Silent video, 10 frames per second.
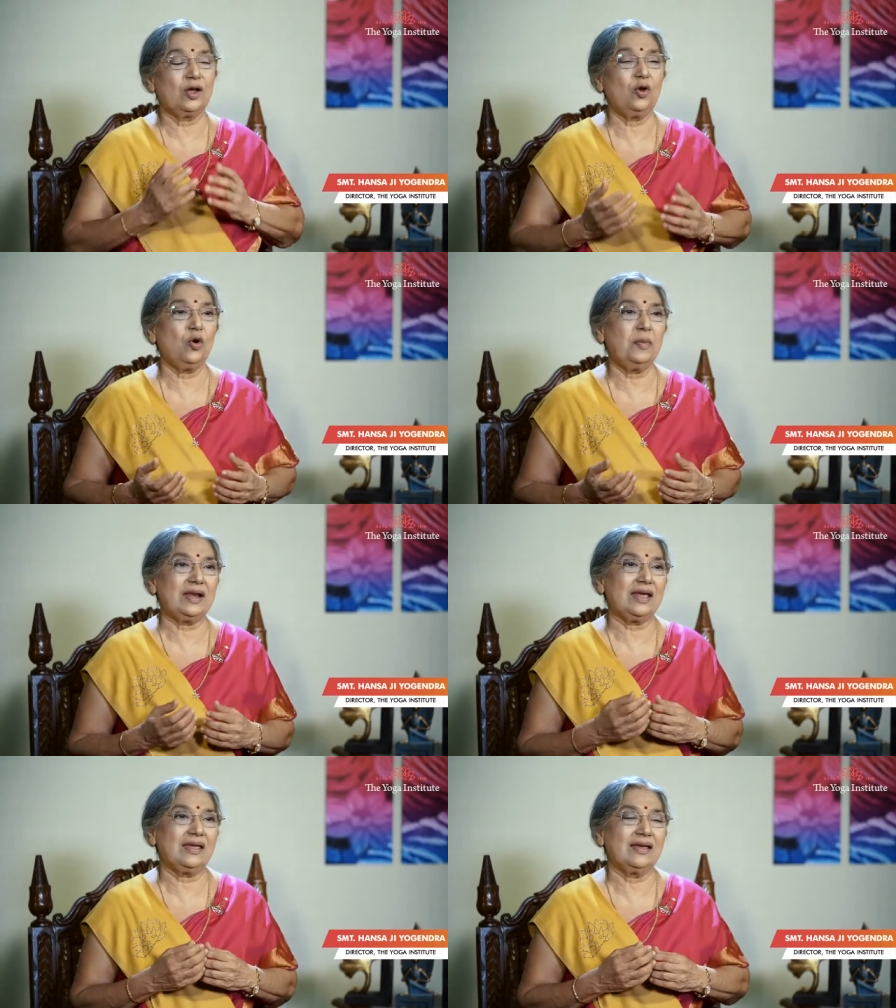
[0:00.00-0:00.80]

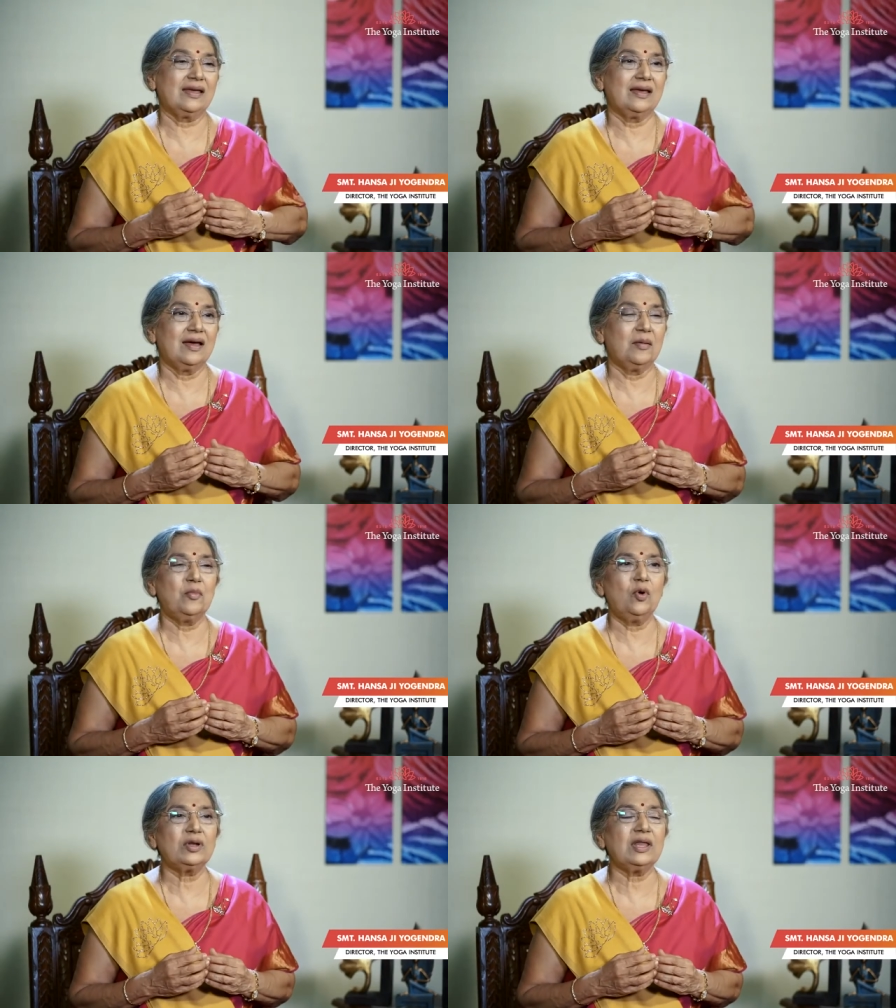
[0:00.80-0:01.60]
Globally,
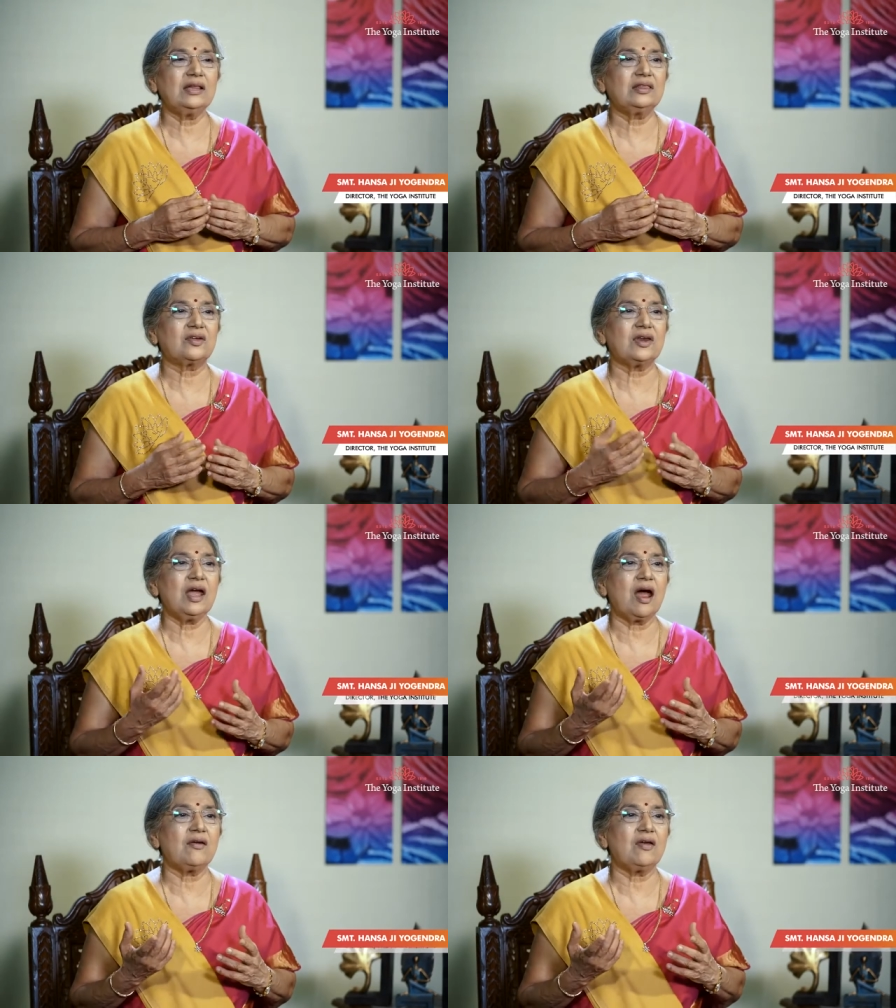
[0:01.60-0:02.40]
more than
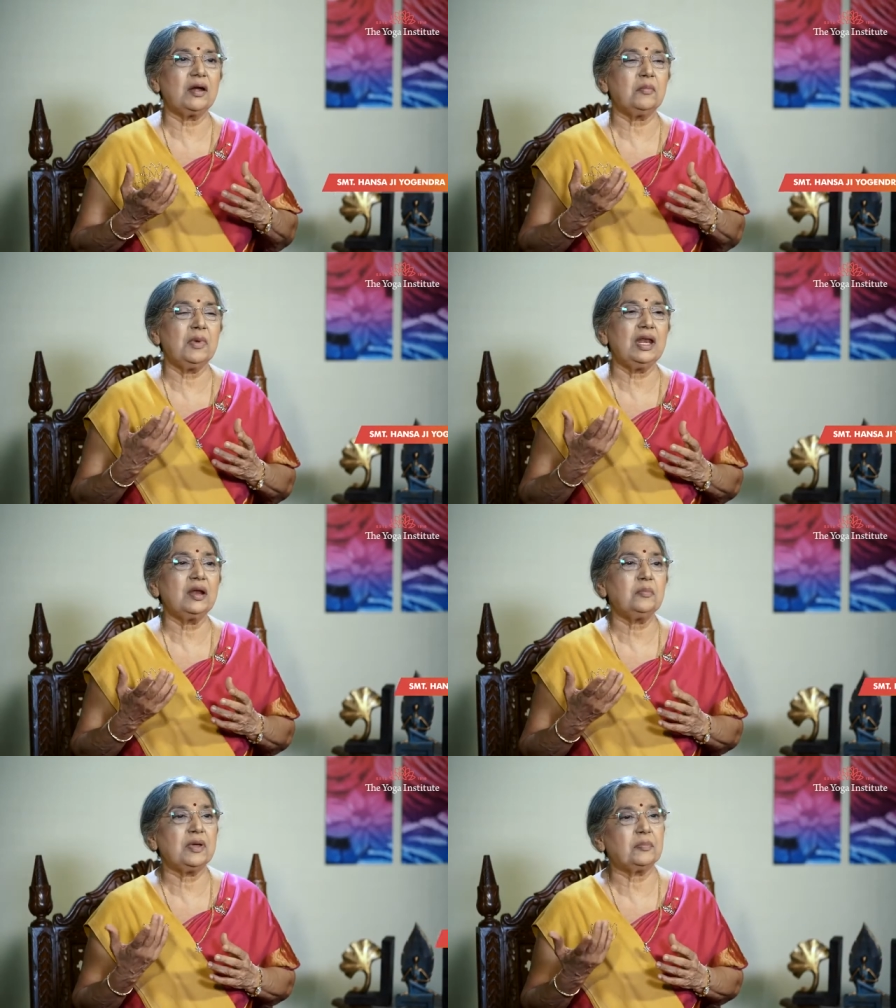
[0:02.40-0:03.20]
300
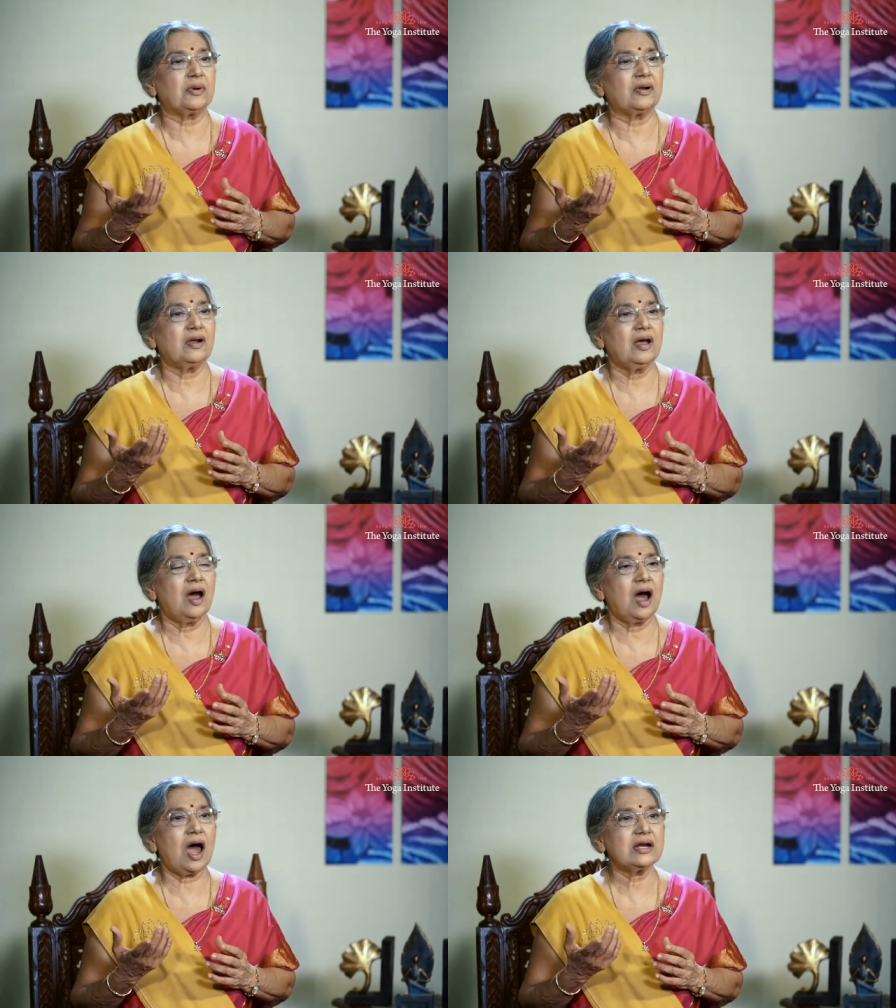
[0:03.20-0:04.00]
million people
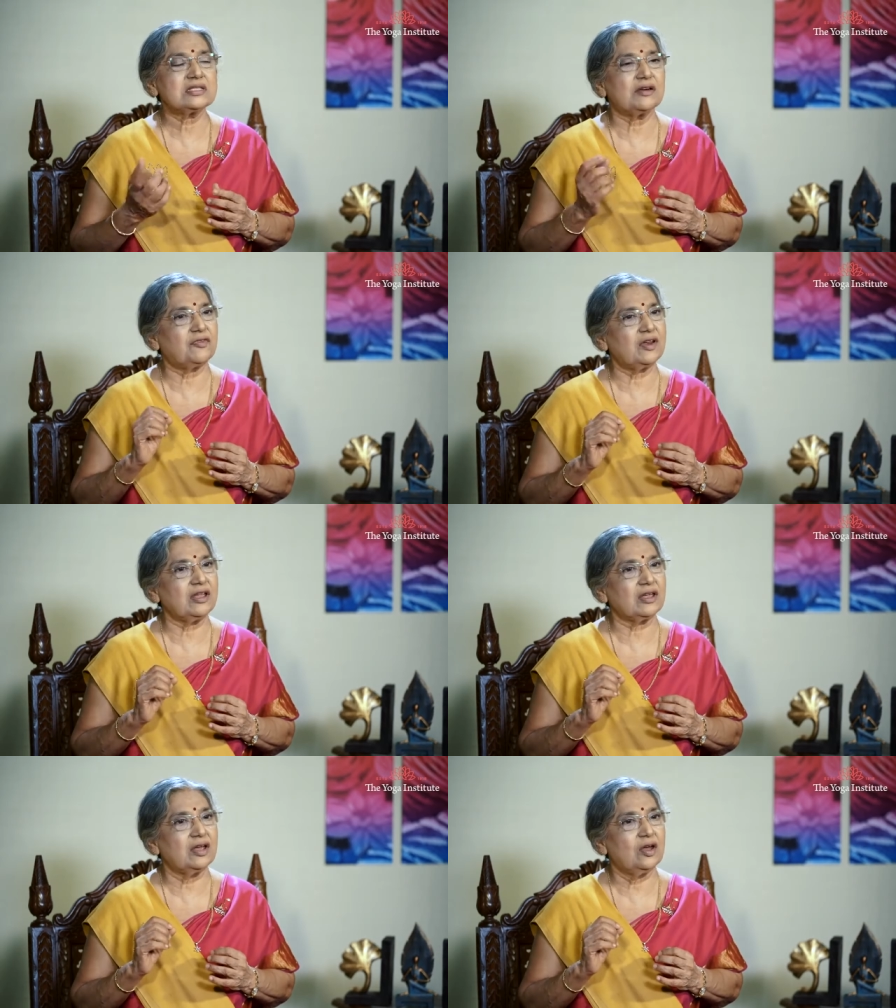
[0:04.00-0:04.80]
are
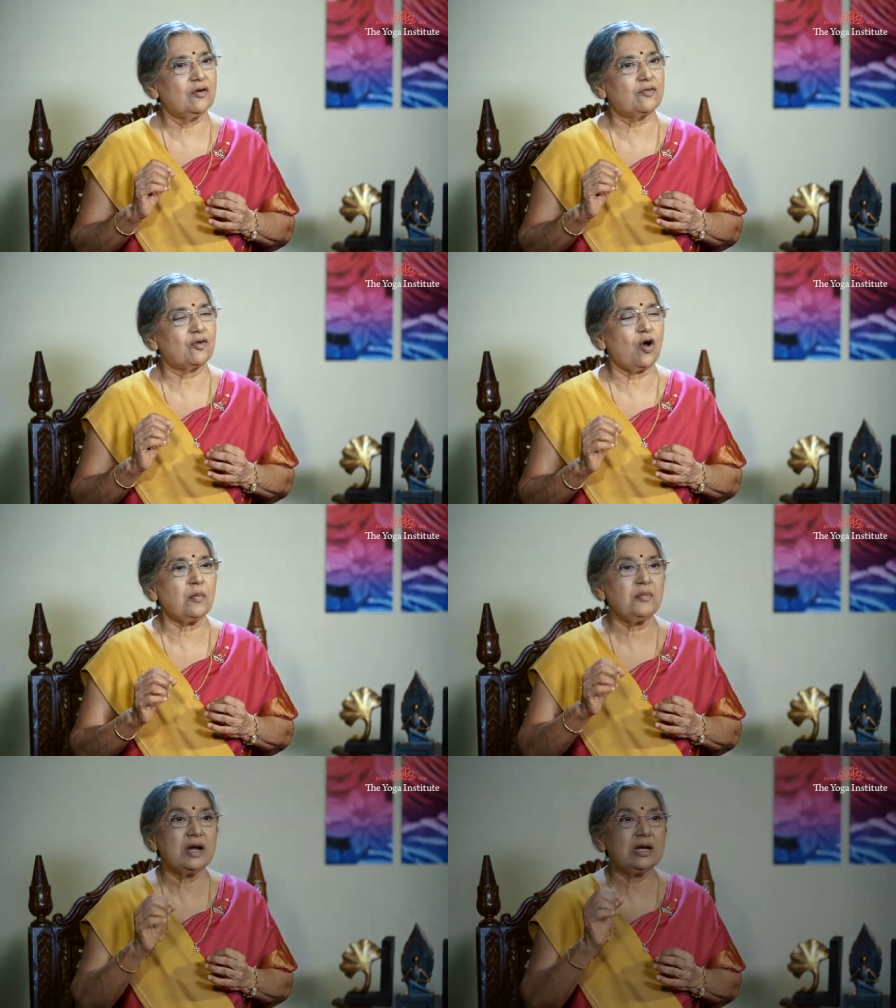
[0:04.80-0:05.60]
suffering from